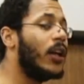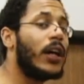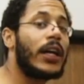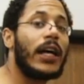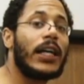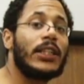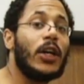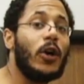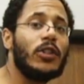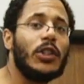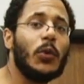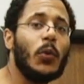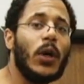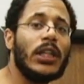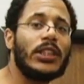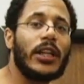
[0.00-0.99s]
Look, I told you
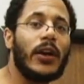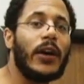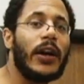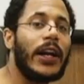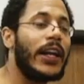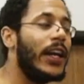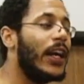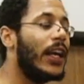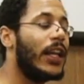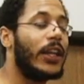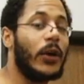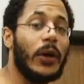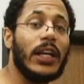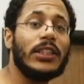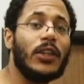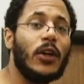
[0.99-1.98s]
once already,
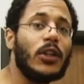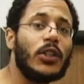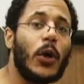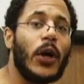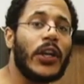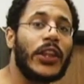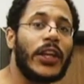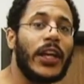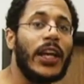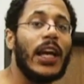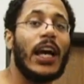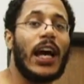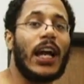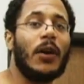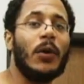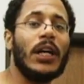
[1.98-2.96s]
there is no Dorothy.
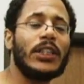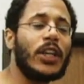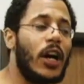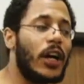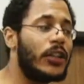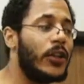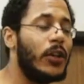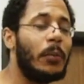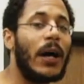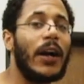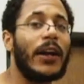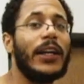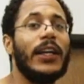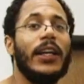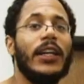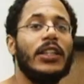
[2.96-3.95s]
I don't want to talk to you about
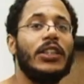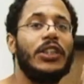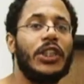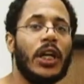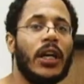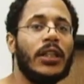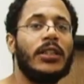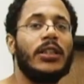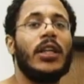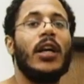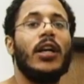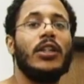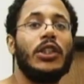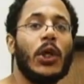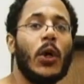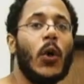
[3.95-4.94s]
it. It's just
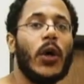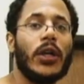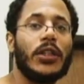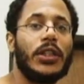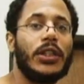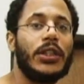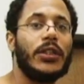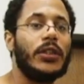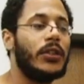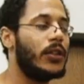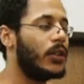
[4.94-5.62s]
George.